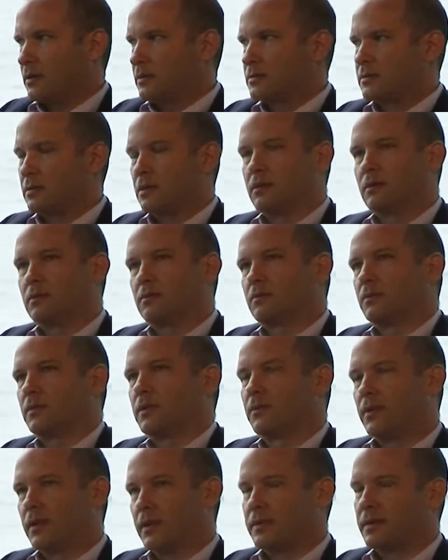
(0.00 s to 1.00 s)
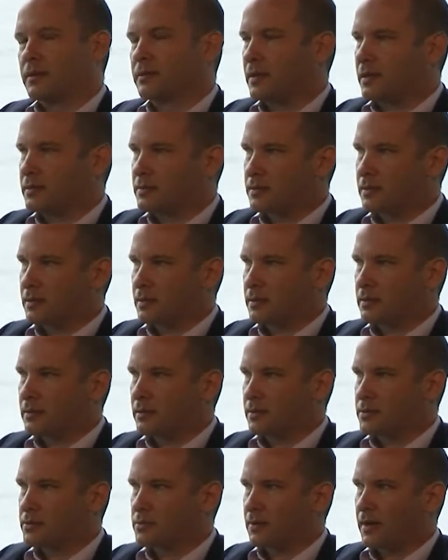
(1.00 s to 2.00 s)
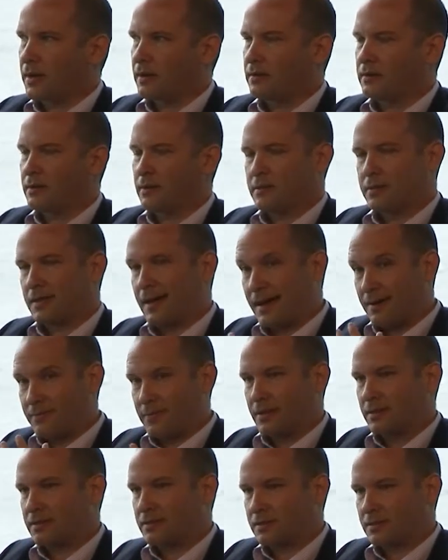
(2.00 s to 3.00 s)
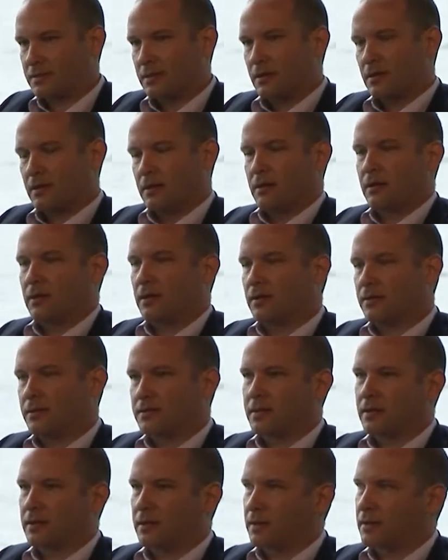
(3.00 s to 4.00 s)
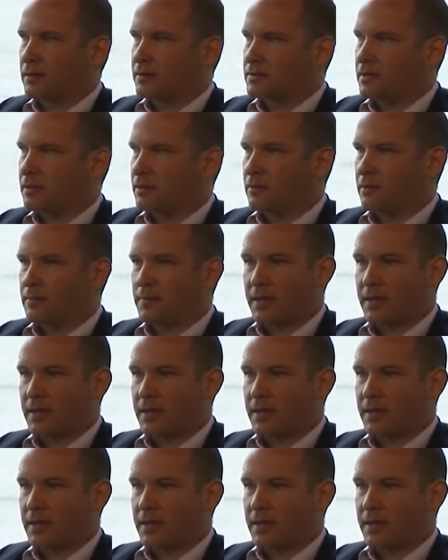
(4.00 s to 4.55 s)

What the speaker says: So we really think that's a trend that's obvious, that's going to continue.